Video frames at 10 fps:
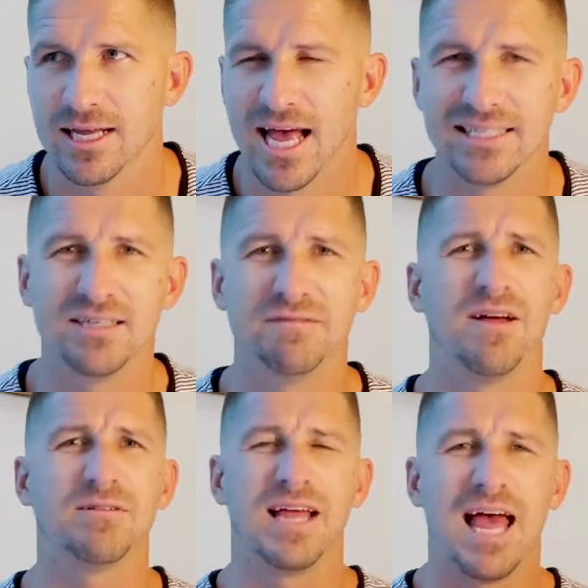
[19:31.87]
Has it
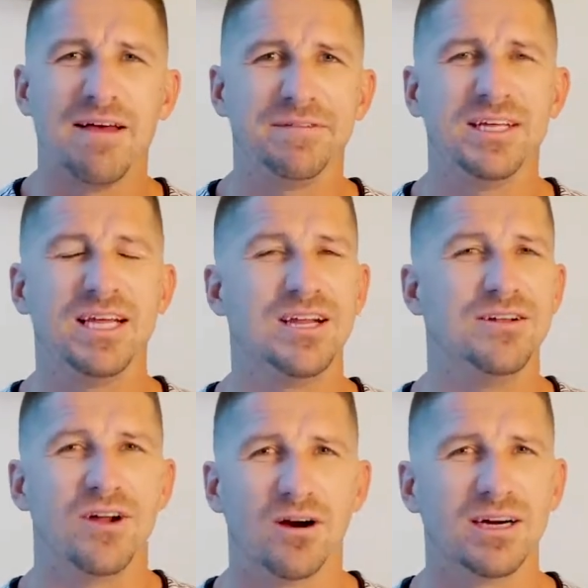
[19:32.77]
felt heavy and
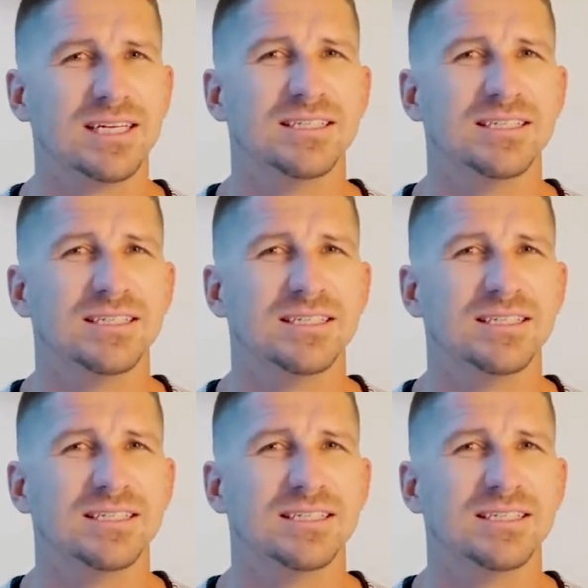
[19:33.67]
dark and